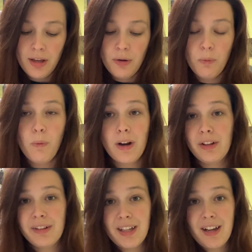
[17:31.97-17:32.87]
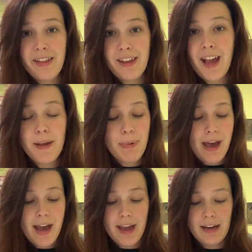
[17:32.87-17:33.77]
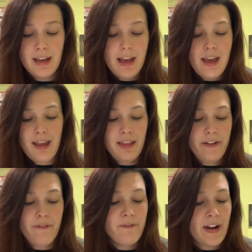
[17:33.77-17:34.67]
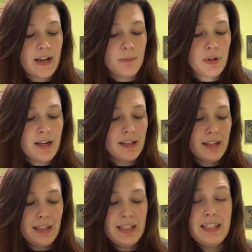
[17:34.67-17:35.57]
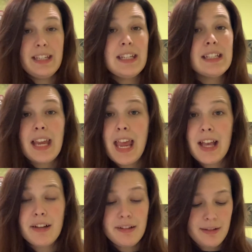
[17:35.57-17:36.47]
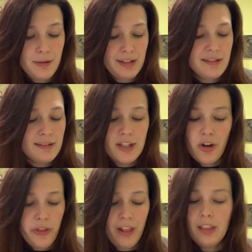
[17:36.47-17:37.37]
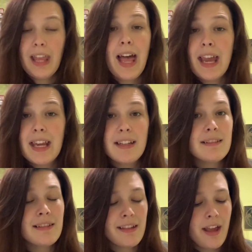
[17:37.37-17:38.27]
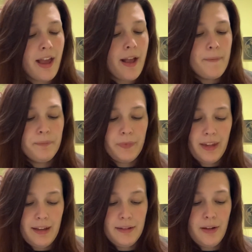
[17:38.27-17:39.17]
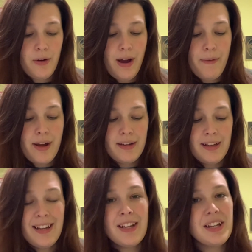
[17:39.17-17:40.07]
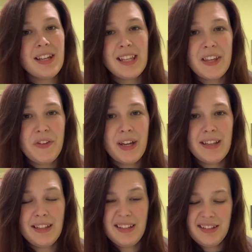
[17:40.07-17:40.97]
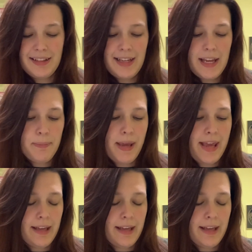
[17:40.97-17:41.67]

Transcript: what it looks like on the iPad. They're vibrant. The details, you can see all the lines. So I wanted to give you guys a little sneak peek.